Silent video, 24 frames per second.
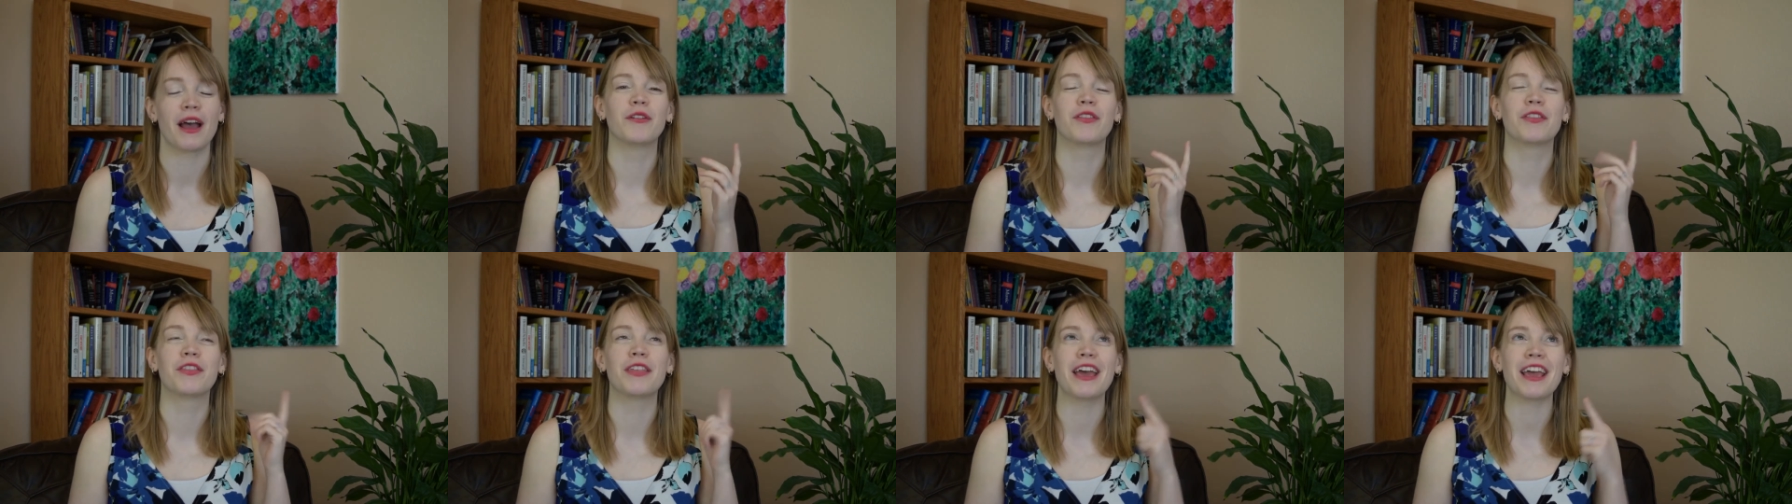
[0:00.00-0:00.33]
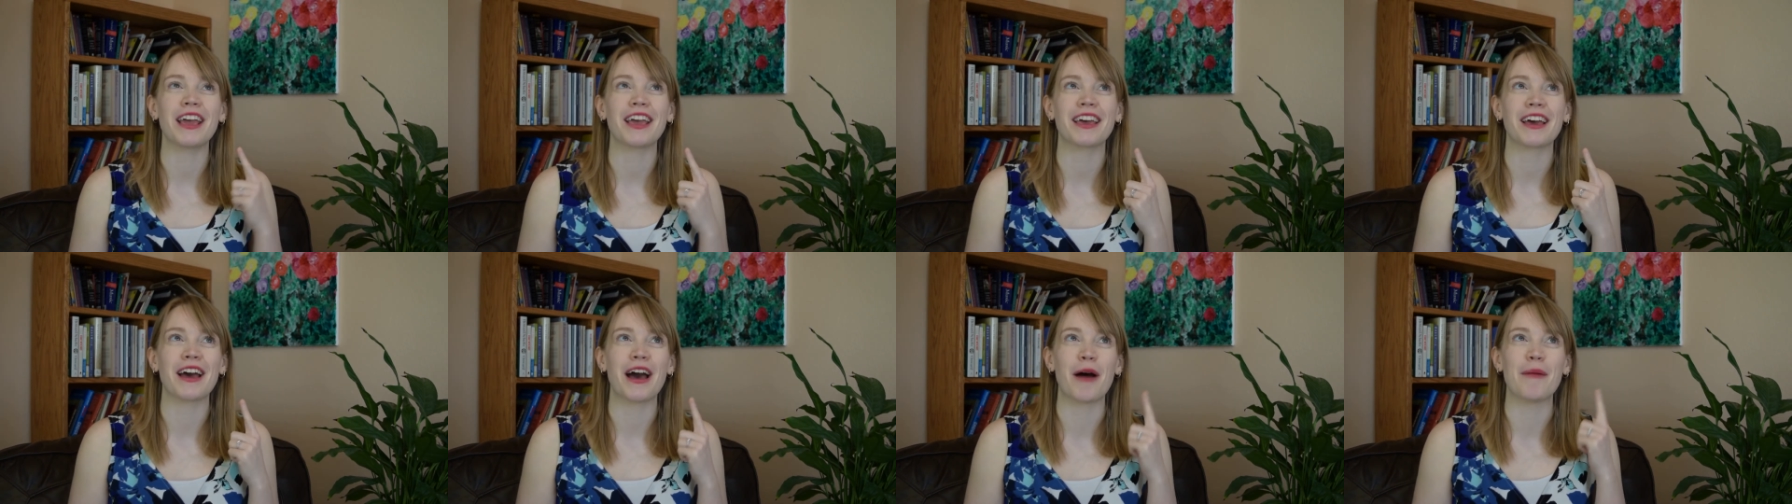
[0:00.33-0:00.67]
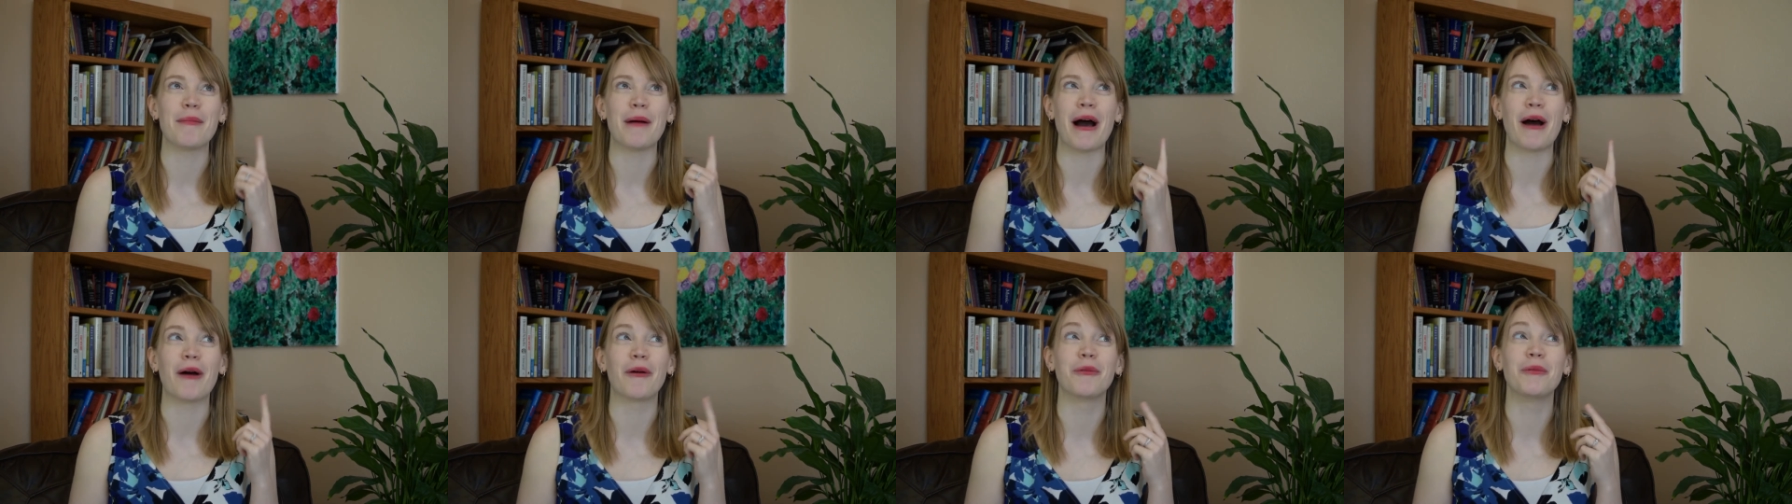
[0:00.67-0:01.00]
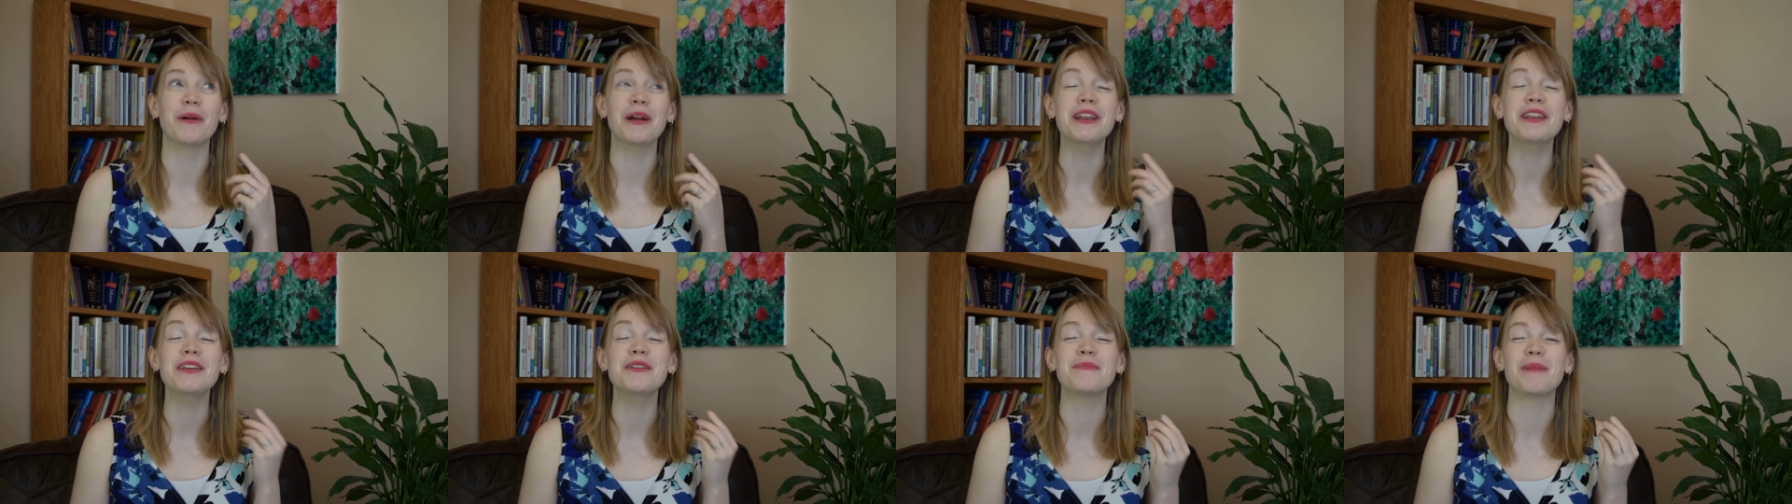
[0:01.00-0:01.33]
think about
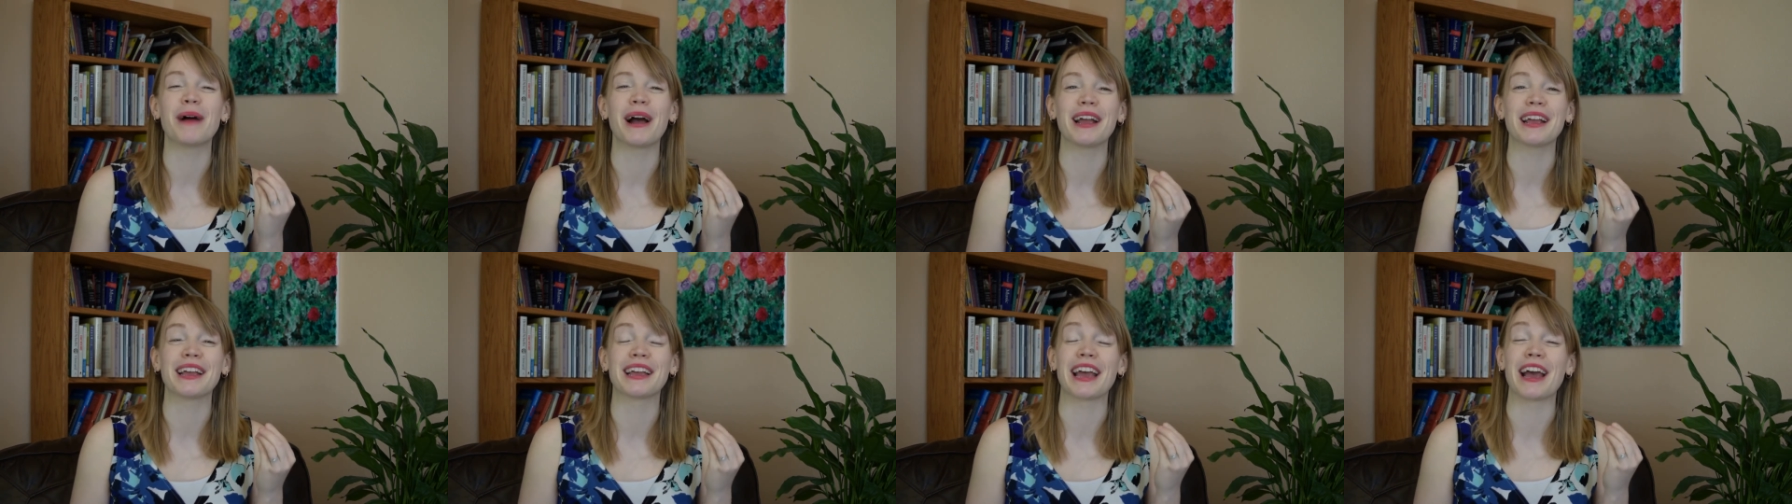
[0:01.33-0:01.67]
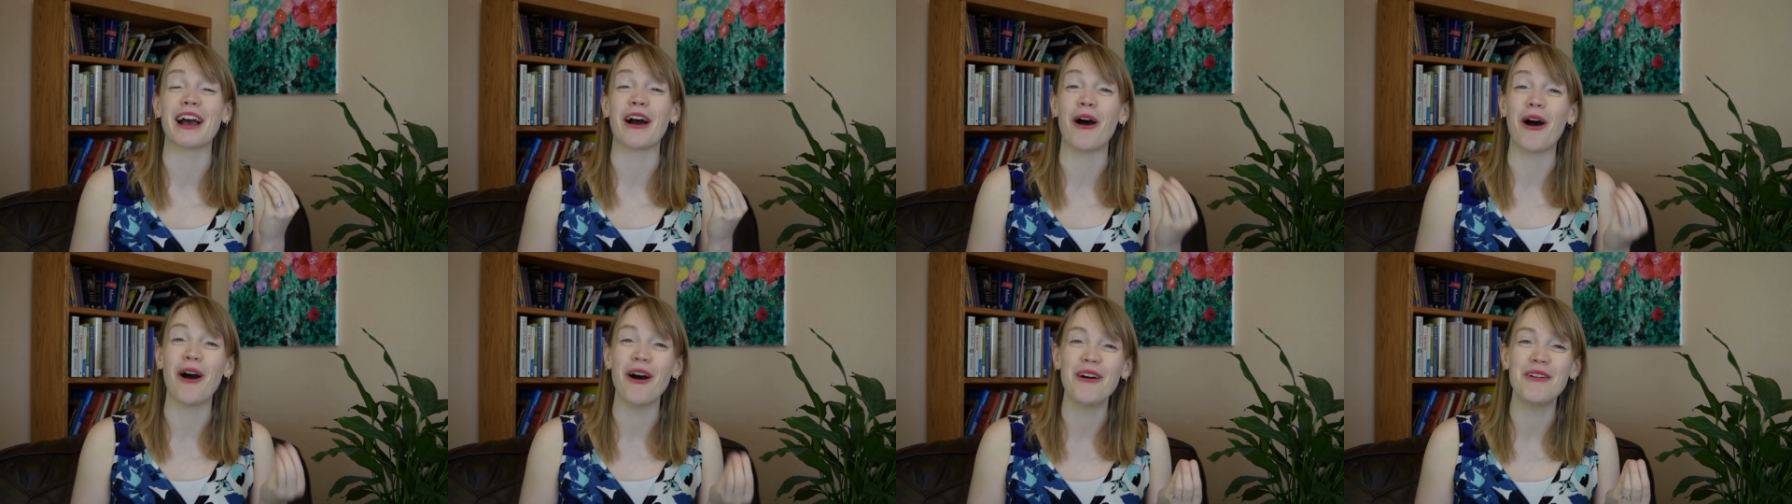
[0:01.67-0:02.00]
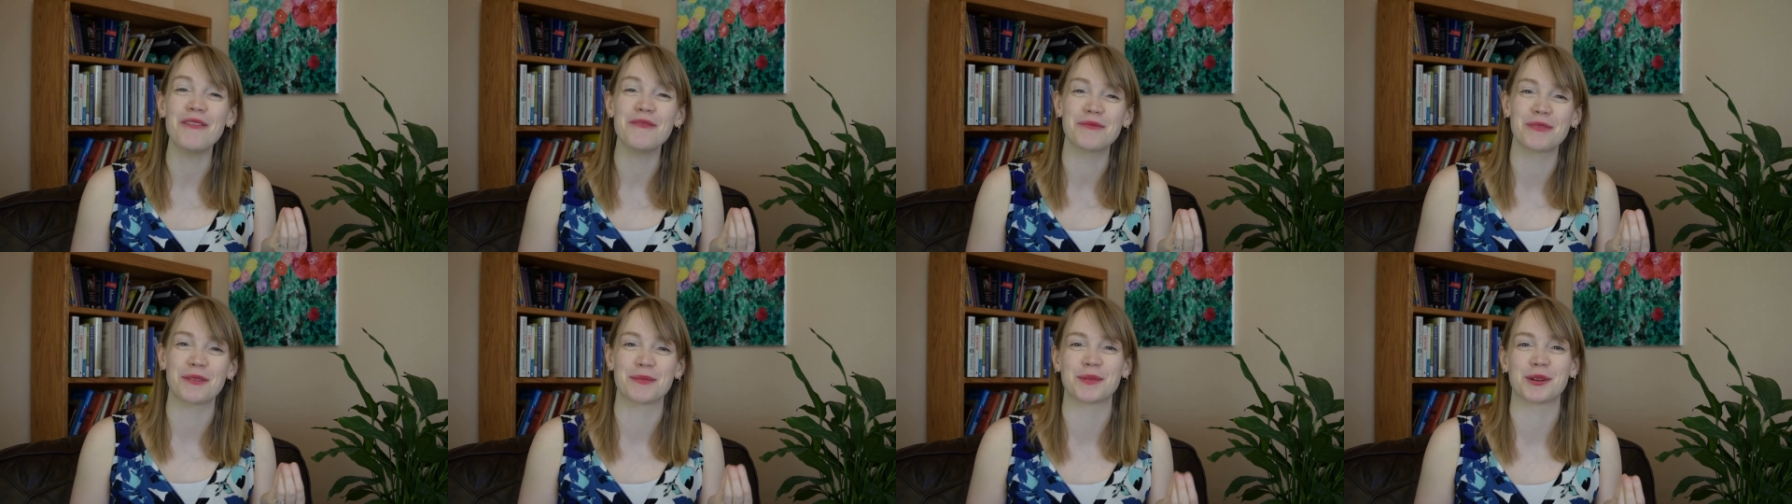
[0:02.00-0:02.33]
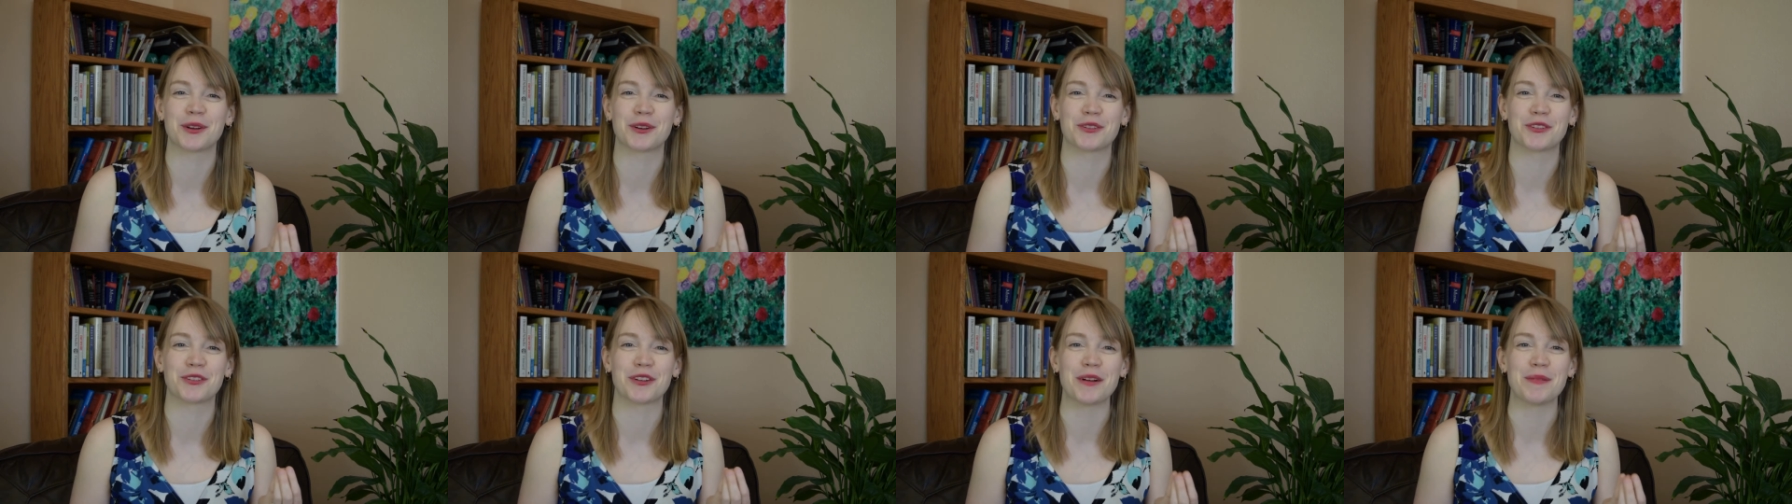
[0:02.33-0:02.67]
when you might get home from
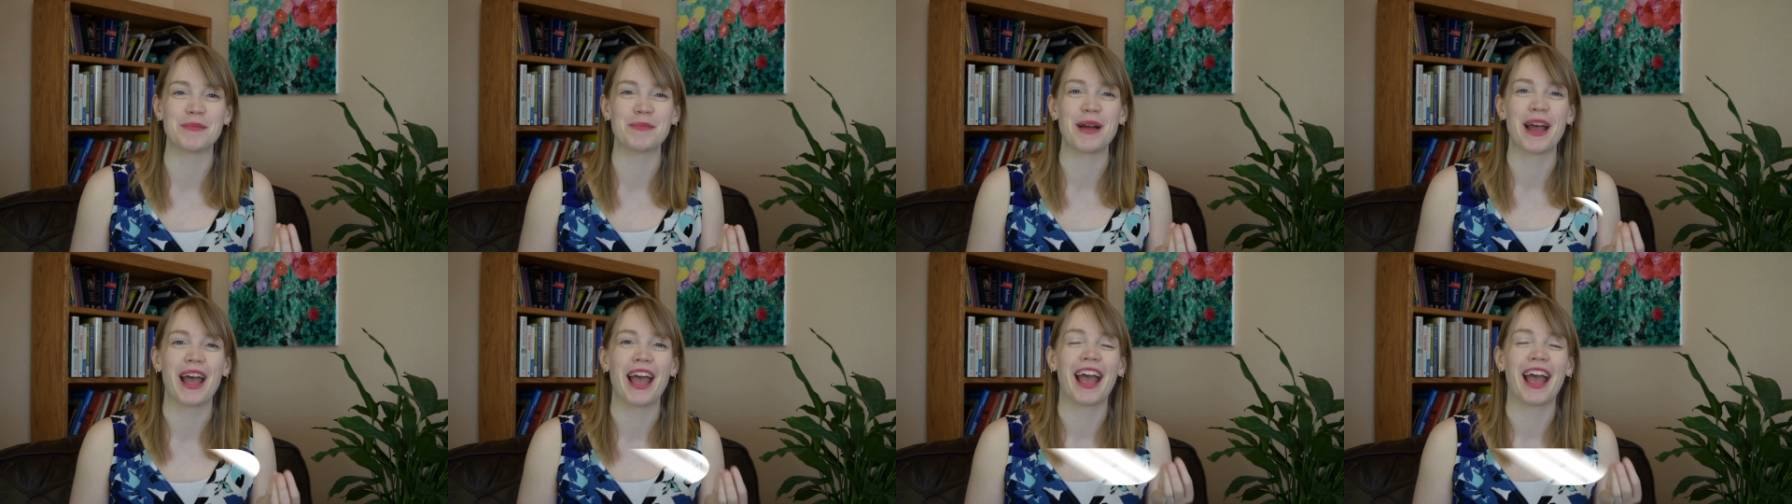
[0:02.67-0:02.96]
your trip